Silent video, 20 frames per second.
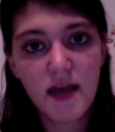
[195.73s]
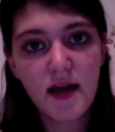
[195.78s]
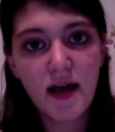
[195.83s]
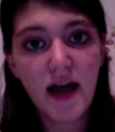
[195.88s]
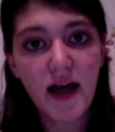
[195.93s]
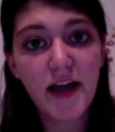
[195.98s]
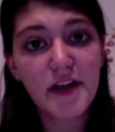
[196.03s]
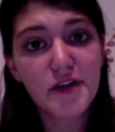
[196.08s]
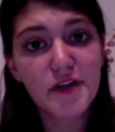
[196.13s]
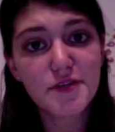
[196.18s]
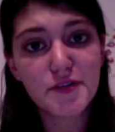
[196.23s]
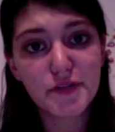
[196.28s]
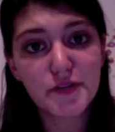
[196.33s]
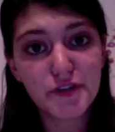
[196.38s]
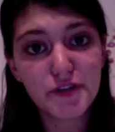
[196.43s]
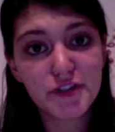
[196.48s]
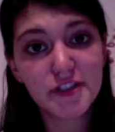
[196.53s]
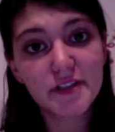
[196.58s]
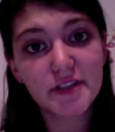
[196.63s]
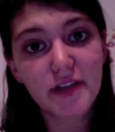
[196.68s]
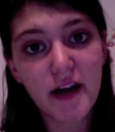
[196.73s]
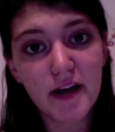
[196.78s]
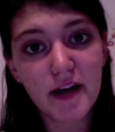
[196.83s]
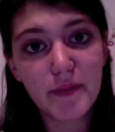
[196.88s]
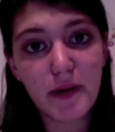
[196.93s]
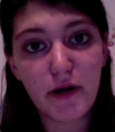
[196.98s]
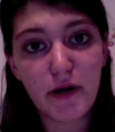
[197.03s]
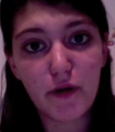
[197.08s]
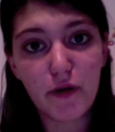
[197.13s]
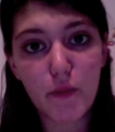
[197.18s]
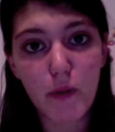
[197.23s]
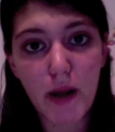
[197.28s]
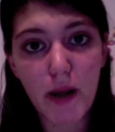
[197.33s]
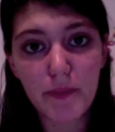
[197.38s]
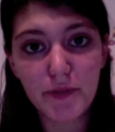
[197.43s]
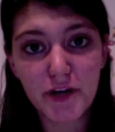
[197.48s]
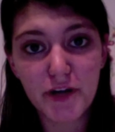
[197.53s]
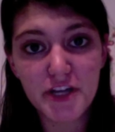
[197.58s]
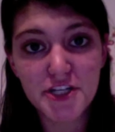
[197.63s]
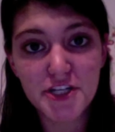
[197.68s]
I also learned a lot about
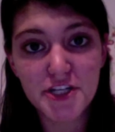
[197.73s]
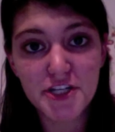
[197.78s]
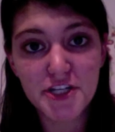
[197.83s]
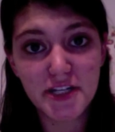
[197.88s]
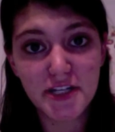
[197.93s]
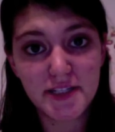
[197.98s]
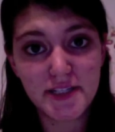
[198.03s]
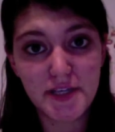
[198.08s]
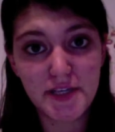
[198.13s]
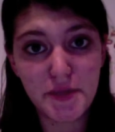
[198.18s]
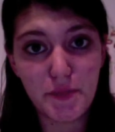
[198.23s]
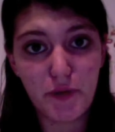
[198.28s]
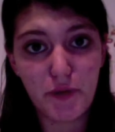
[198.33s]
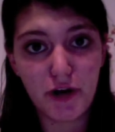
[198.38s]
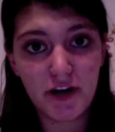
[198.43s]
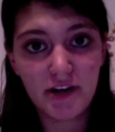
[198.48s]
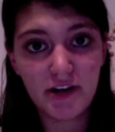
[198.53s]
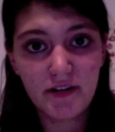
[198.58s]
cooperation and teamwork.